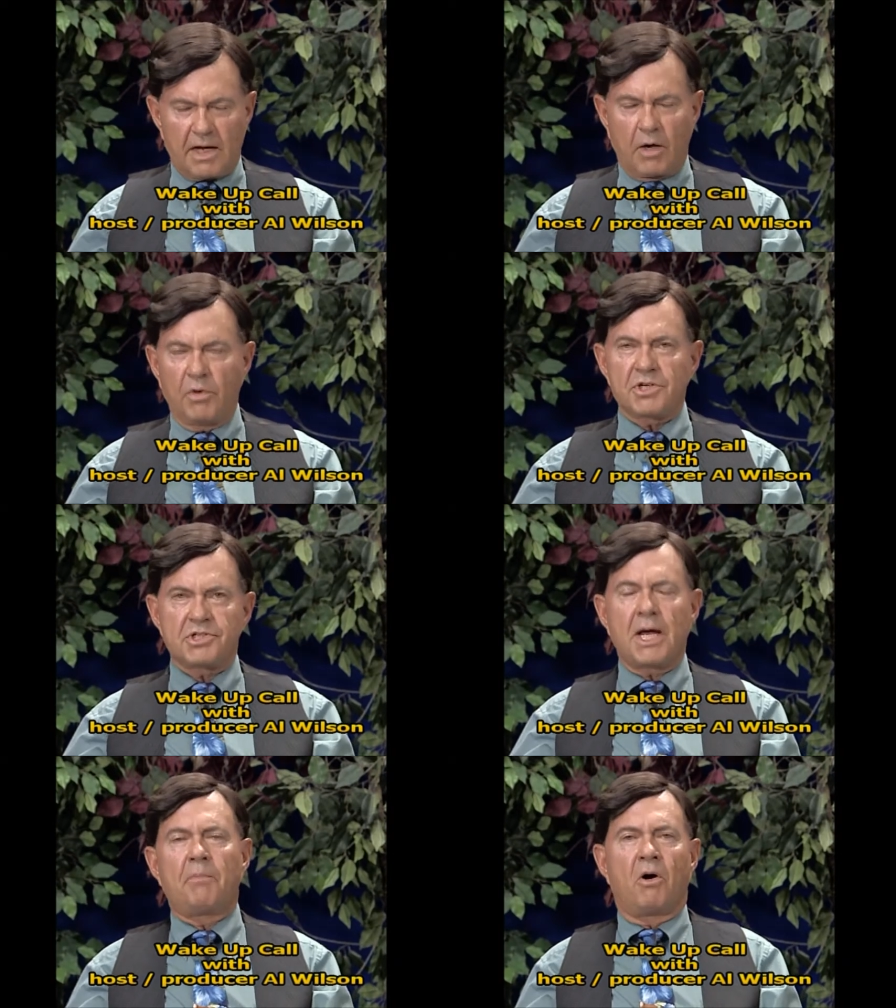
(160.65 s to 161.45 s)
I want to
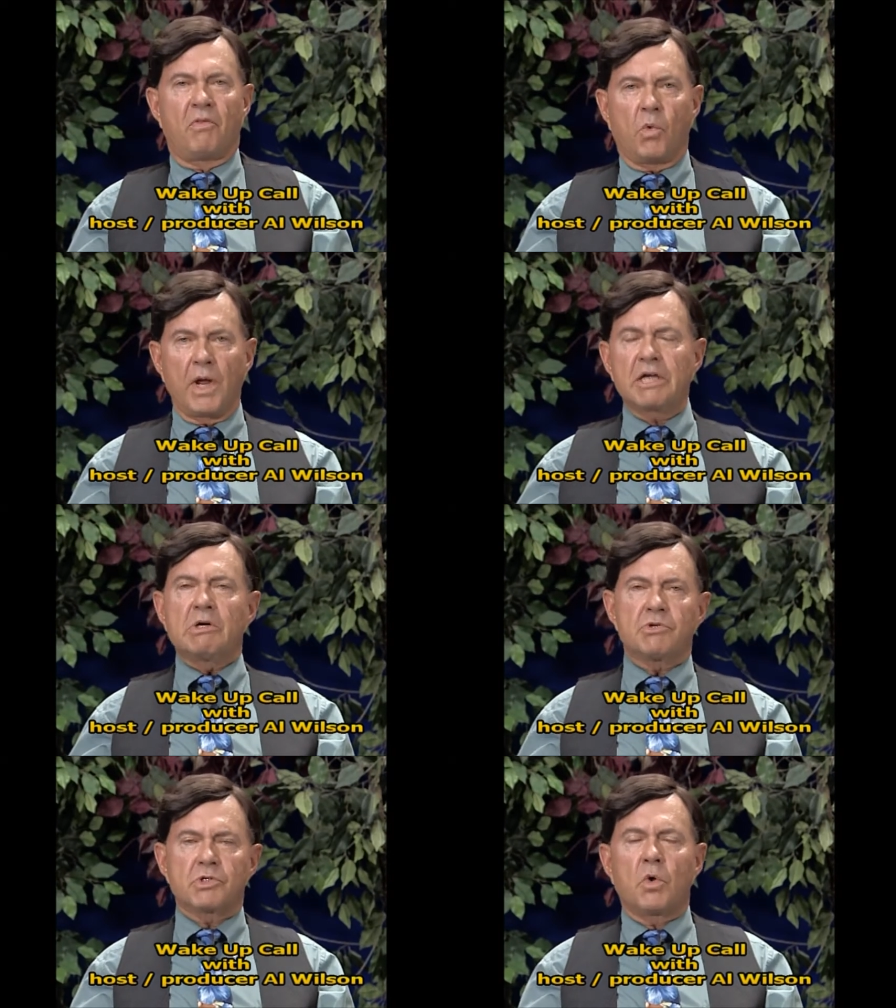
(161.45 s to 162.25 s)
stop all the
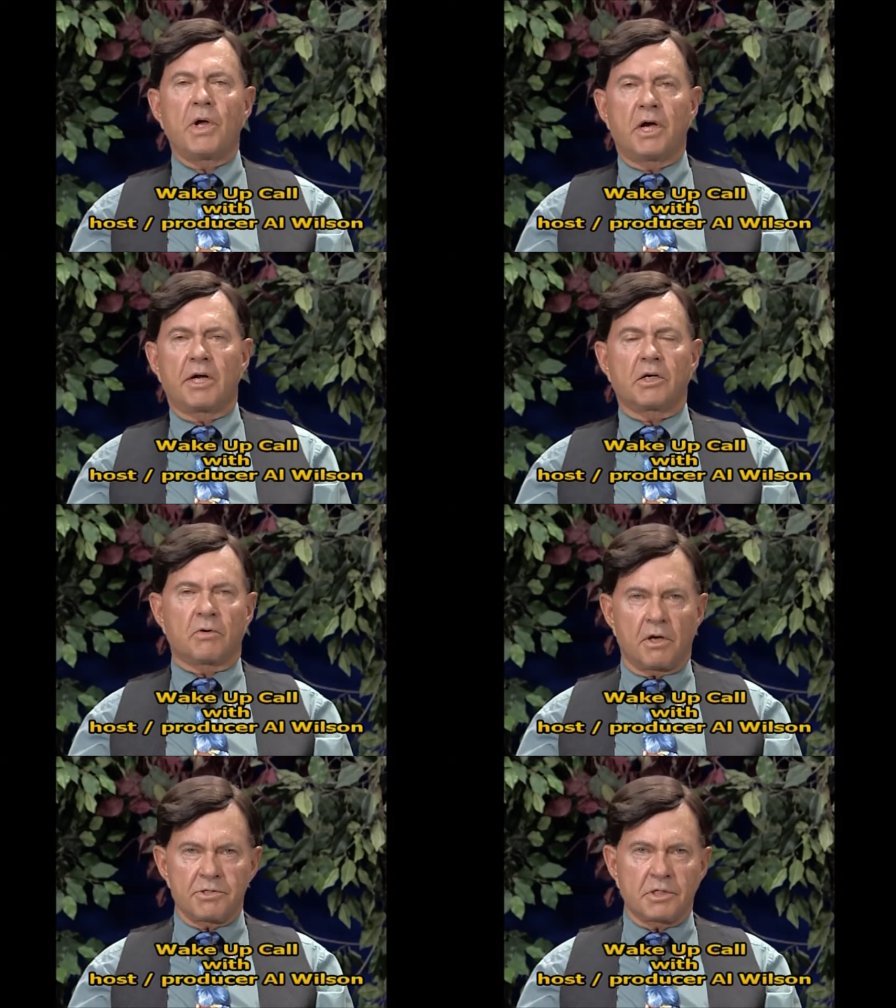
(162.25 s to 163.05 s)
Wacos going on
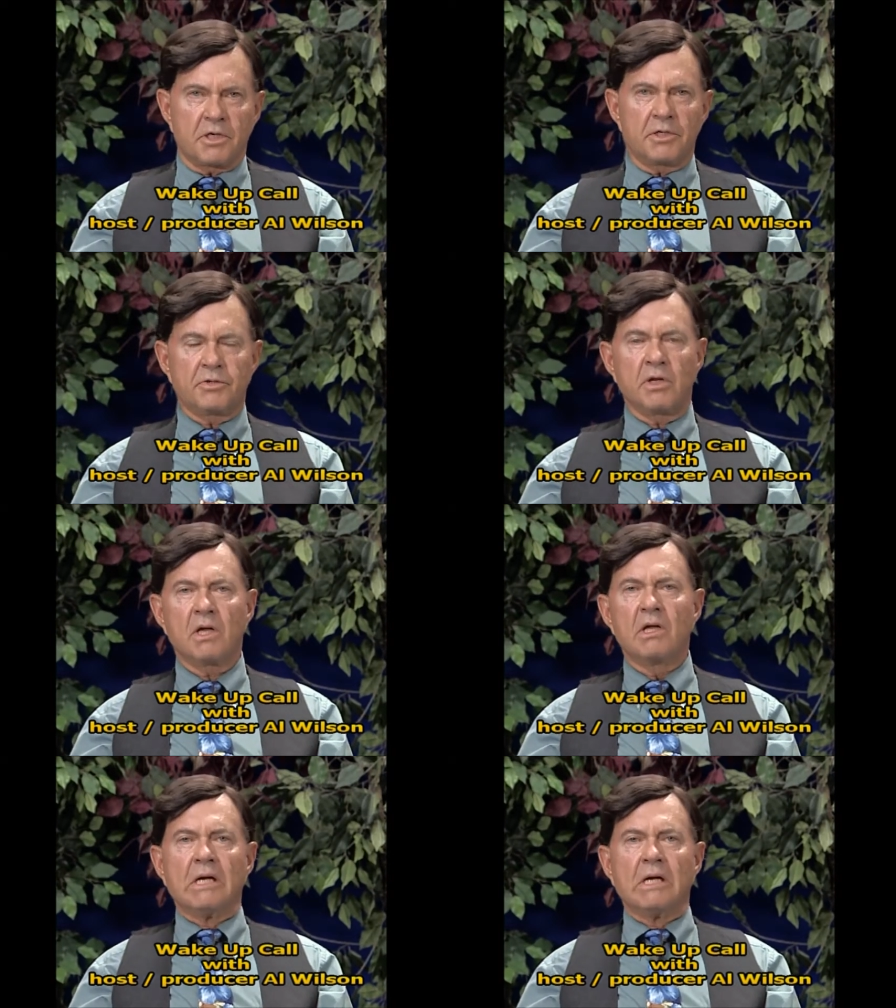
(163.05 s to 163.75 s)
across the country.